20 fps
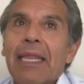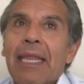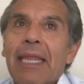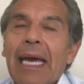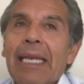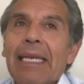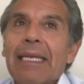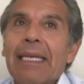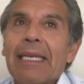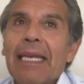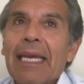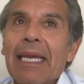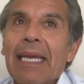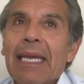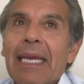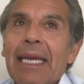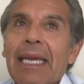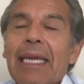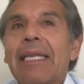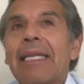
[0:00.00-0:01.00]
that
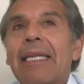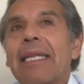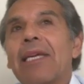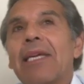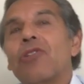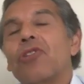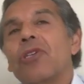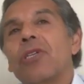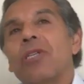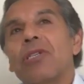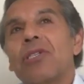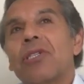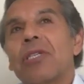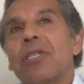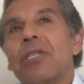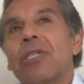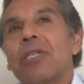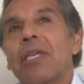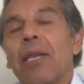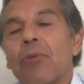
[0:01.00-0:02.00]
day that she
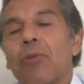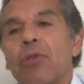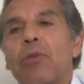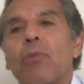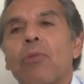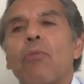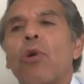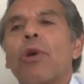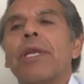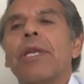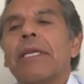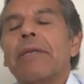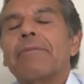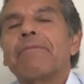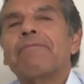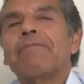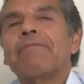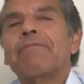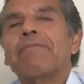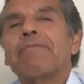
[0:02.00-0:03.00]
said that, it was a
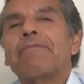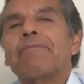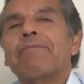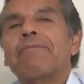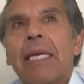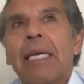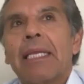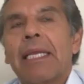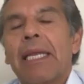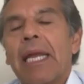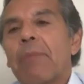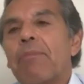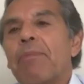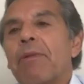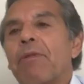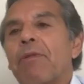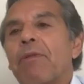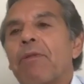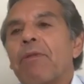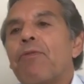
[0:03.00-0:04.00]
morning. The night
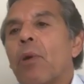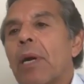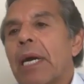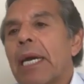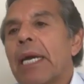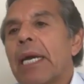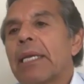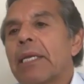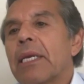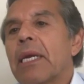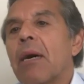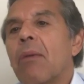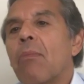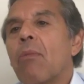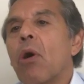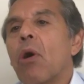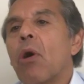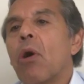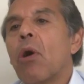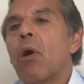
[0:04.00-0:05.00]
before I had
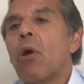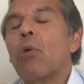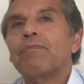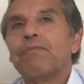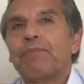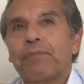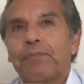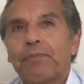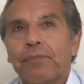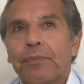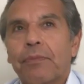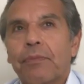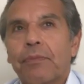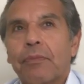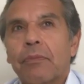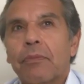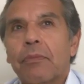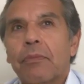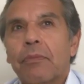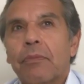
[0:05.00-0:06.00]
come home,
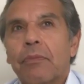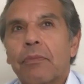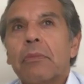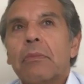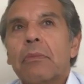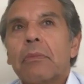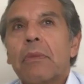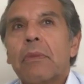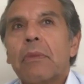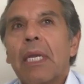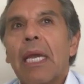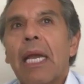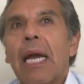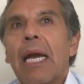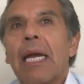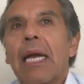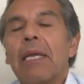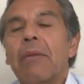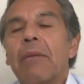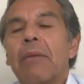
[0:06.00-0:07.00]

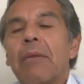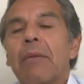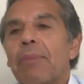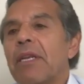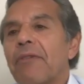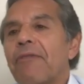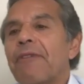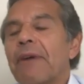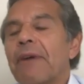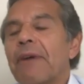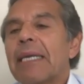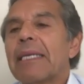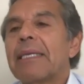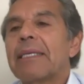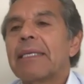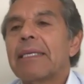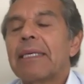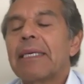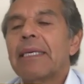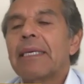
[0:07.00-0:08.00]
I'd been in the
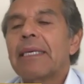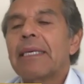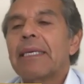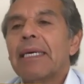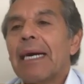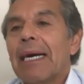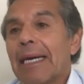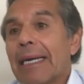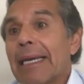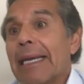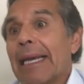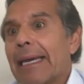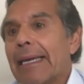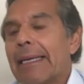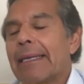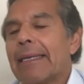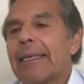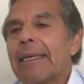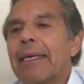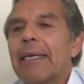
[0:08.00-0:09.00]
fight
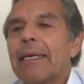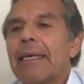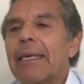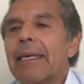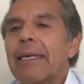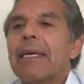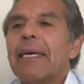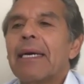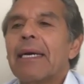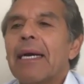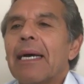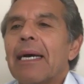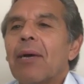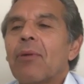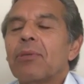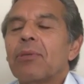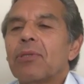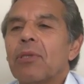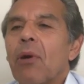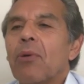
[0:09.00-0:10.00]
again.
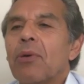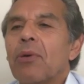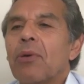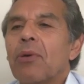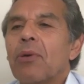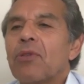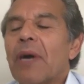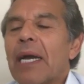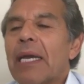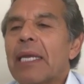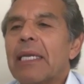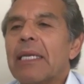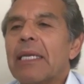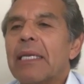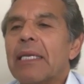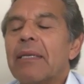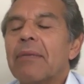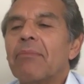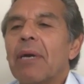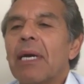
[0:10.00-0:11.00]
I was always
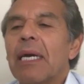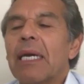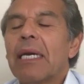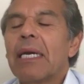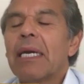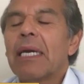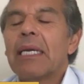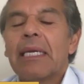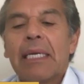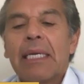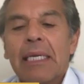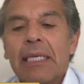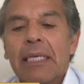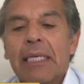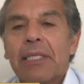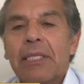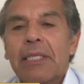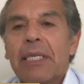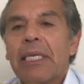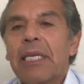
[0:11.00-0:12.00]
fighting in my
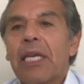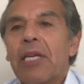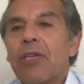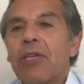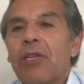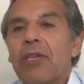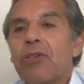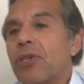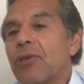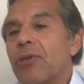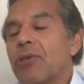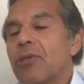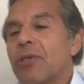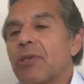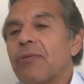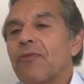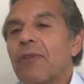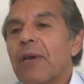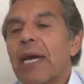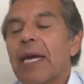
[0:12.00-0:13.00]
teenage
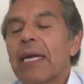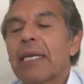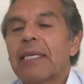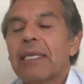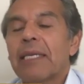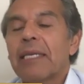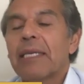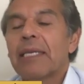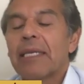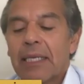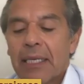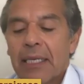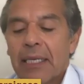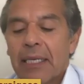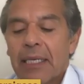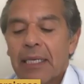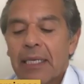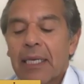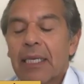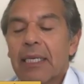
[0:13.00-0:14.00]
years. In fact,
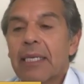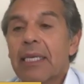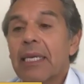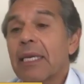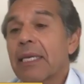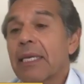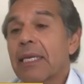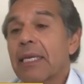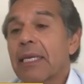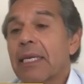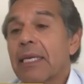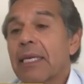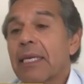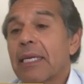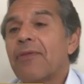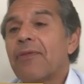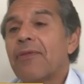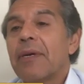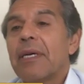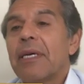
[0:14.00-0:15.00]
got kicked out
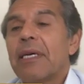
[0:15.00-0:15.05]
of